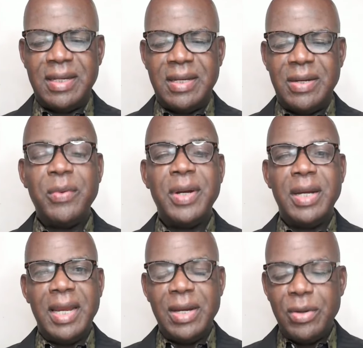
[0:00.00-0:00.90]
We
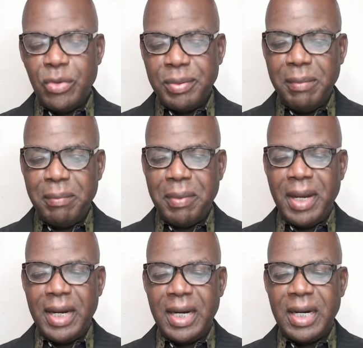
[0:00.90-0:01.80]
need to
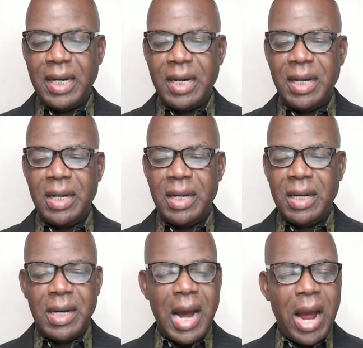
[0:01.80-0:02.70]
prepare
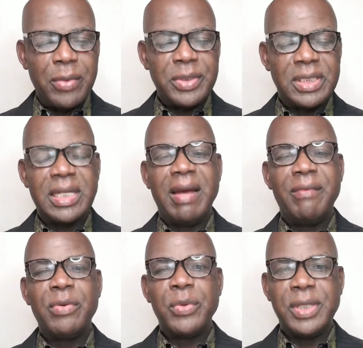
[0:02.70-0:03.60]
ourselves
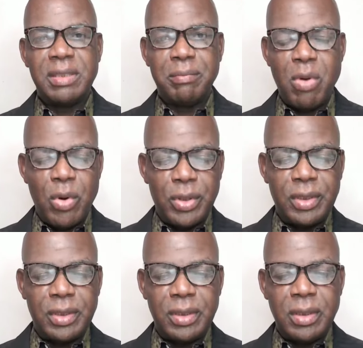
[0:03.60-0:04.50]
to
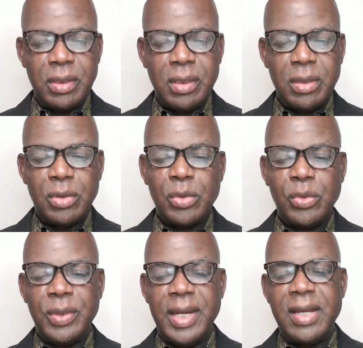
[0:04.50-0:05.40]
respond
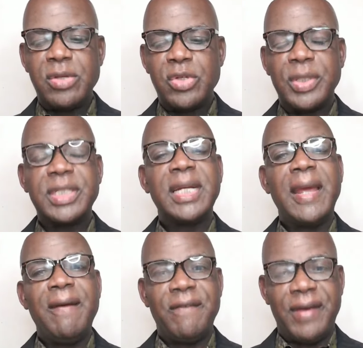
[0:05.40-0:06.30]
to such
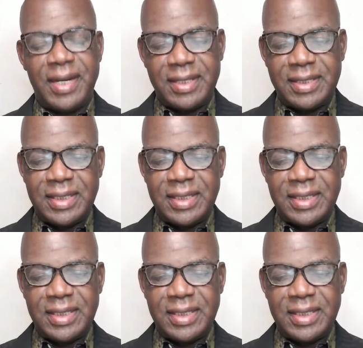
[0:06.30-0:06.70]
event.